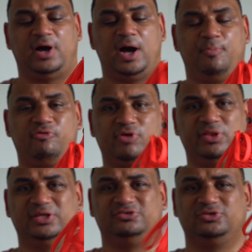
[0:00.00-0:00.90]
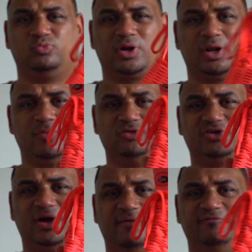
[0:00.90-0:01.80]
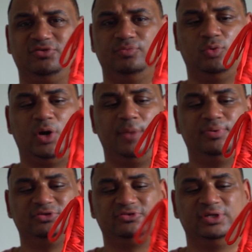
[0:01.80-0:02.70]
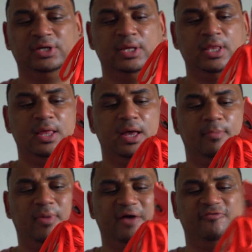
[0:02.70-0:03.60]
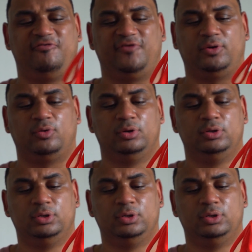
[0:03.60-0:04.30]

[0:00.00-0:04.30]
upper in this is one of the most comfortable uppers I've felt